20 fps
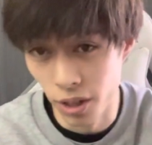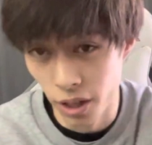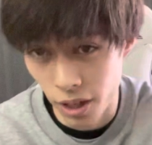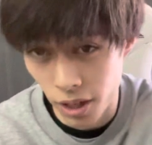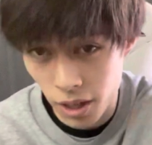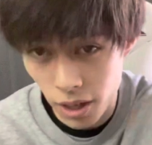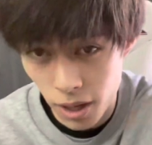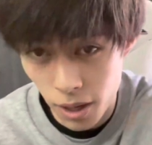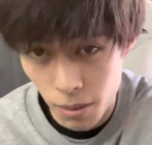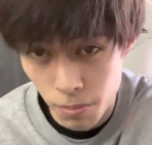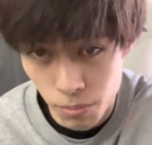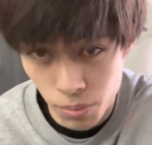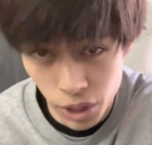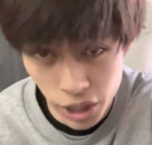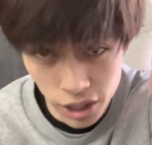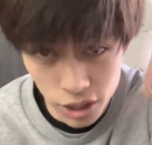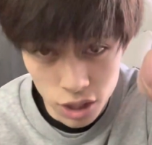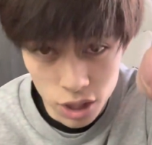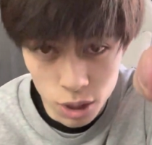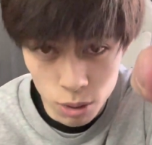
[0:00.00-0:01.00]
look
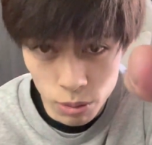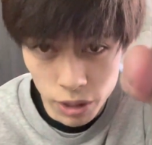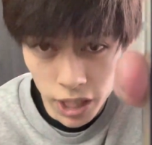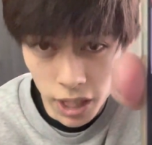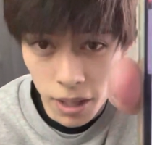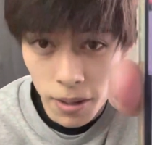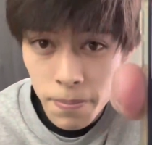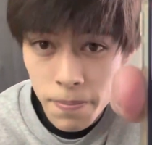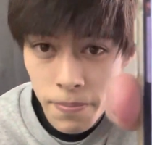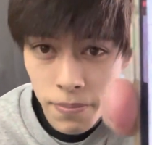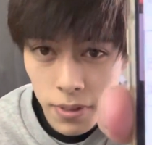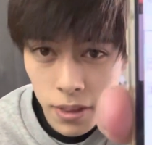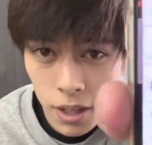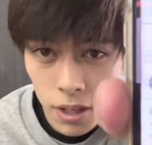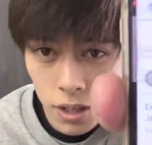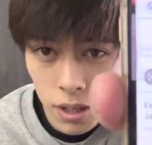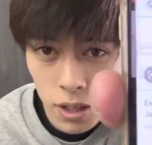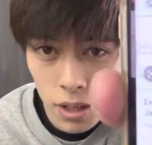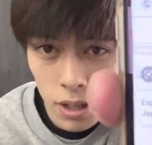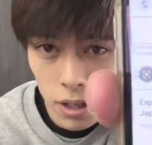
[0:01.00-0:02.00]
pretty sweet
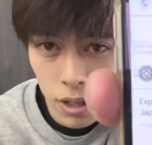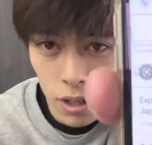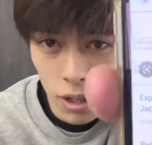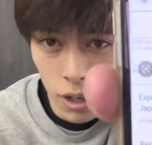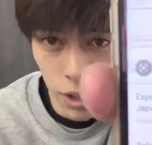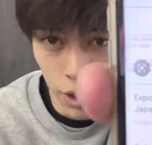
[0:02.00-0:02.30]
on